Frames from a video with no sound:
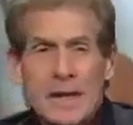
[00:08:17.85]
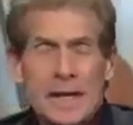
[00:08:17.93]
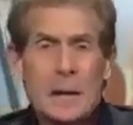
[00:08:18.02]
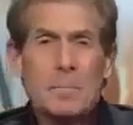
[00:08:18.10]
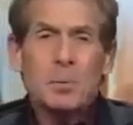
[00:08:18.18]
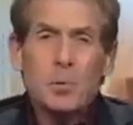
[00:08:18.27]
They
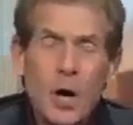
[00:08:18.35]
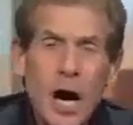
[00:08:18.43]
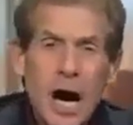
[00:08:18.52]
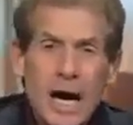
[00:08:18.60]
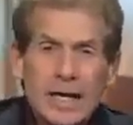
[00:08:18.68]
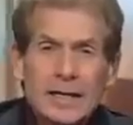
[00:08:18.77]
got
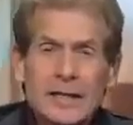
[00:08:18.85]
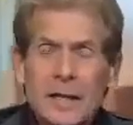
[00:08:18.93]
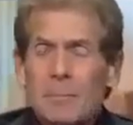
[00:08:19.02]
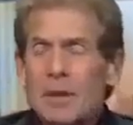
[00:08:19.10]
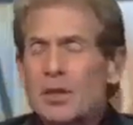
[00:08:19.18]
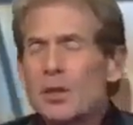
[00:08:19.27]
pride.
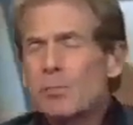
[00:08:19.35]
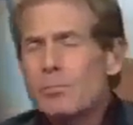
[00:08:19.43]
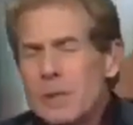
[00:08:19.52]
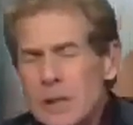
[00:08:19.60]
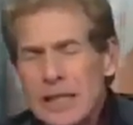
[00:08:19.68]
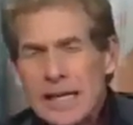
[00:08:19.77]
They've been
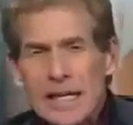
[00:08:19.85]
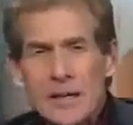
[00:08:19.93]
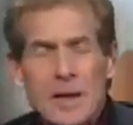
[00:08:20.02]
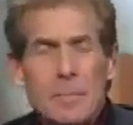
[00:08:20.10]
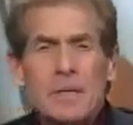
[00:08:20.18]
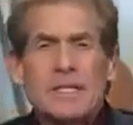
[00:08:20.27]

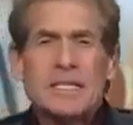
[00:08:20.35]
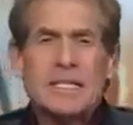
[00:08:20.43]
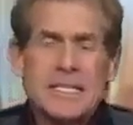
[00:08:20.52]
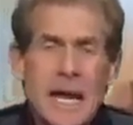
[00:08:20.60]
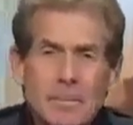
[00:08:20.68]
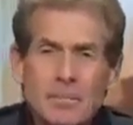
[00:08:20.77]
humiliated. They've been
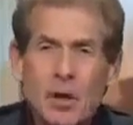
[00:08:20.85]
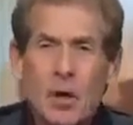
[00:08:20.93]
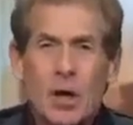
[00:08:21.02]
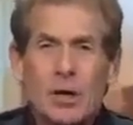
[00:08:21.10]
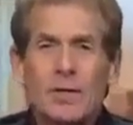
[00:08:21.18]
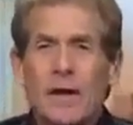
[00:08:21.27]
stepped
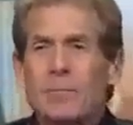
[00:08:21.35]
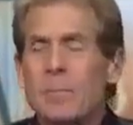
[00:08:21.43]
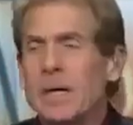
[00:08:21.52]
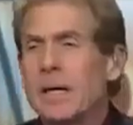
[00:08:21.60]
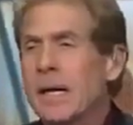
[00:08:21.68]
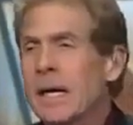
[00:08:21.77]
on. They've
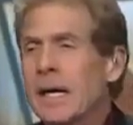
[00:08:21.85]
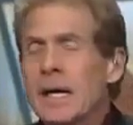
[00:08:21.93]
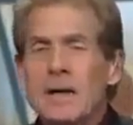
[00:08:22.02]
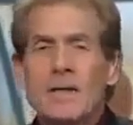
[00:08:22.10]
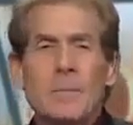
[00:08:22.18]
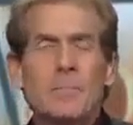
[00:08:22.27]
been
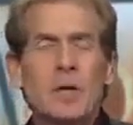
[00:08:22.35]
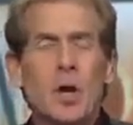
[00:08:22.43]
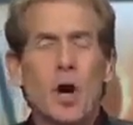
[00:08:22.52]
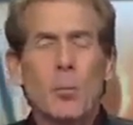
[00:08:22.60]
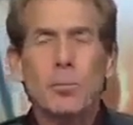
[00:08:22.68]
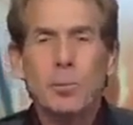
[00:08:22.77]

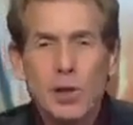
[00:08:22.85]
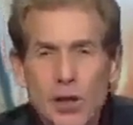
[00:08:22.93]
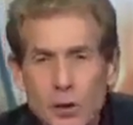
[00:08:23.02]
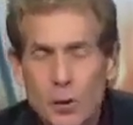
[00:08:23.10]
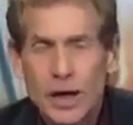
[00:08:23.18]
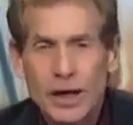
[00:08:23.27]

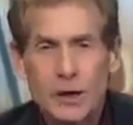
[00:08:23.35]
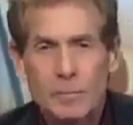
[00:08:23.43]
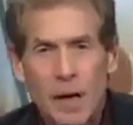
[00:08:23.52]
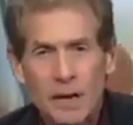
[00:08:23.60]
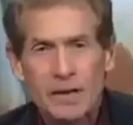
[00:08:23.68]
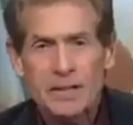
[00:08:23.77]
obliterated
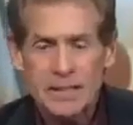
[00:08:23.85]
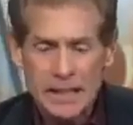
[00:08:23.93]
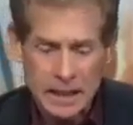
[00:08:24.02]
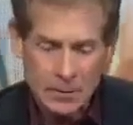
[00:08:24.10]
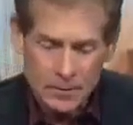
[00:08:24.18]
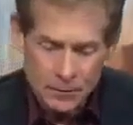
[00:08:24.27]
by this
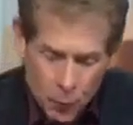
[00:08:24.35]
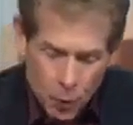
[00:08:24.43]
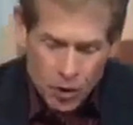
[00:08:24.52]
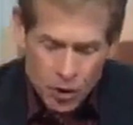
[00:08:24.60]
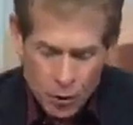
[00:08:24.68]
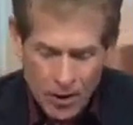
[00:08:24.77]
team
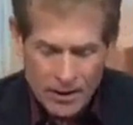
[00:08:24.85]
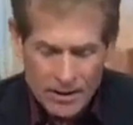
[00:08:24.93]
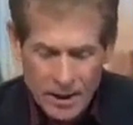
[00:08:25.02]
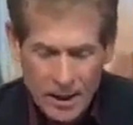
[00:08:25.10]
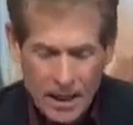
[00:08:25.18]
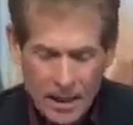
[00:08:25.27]
4 straight
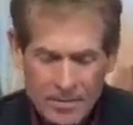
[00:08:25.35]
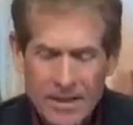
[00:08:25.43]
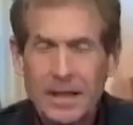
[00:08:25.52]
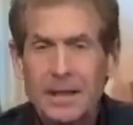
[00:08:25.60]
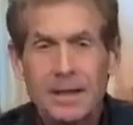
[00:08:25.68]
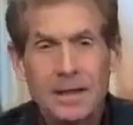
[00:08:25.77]
times,
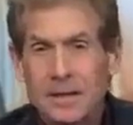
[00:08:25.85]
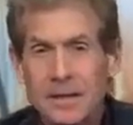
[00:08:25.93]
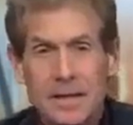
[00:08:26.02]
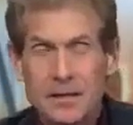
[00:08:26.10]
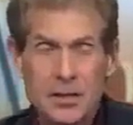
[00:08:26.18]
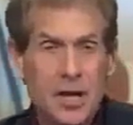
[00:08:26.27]
and
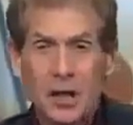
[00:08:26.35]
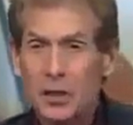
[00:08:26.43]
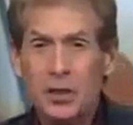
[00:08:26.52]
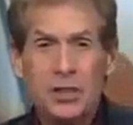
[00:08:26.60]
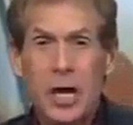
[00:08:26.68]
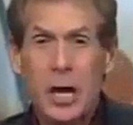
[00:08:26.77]
it's not
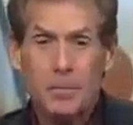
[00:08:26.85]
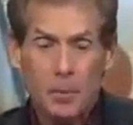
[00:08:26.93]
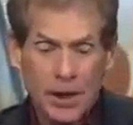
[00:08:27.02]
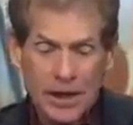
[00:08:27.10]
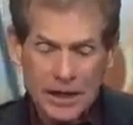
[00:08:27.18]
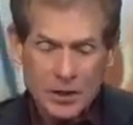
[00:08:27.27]
just Tom
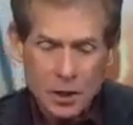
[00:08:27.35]
Brady.